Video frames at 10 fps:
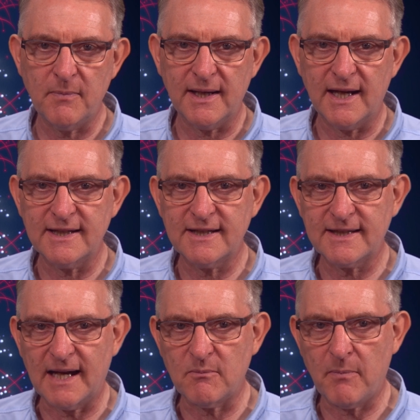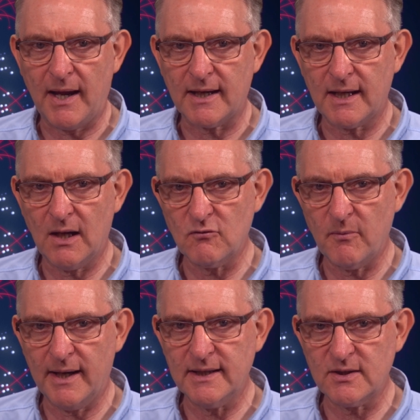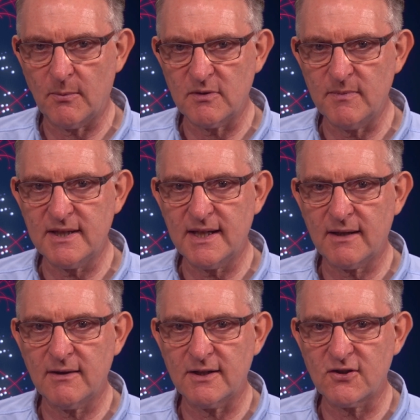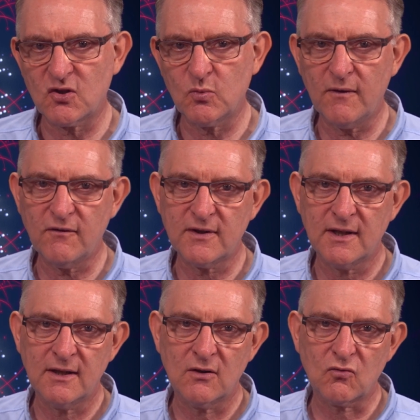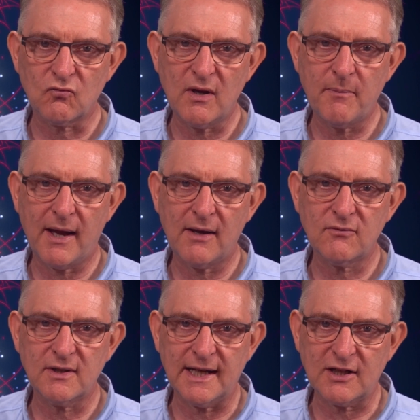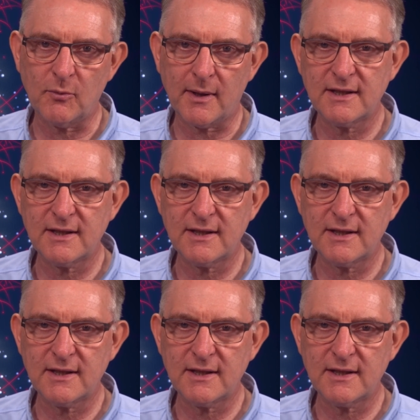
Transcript: be a setback and remains optimistic that a swift rebound in economic